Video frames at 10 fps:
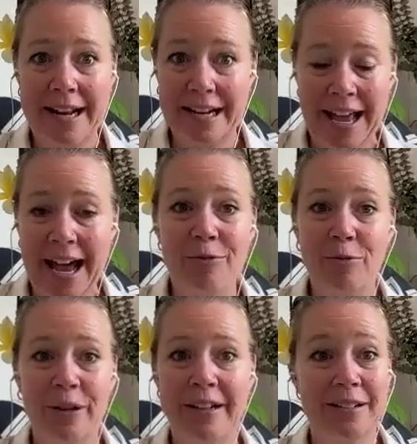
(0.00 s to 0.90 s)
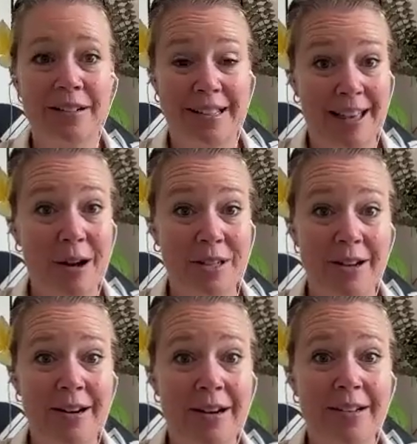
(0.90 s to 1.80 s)
I didn't have one. And I was like, that was
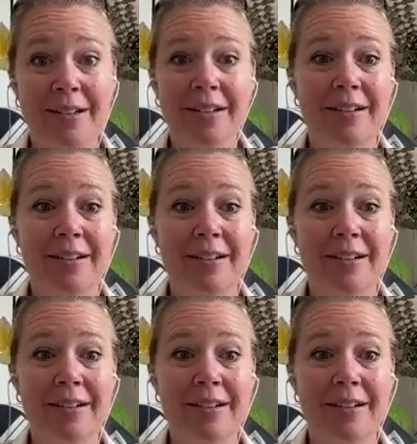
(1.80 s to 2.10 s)
hard.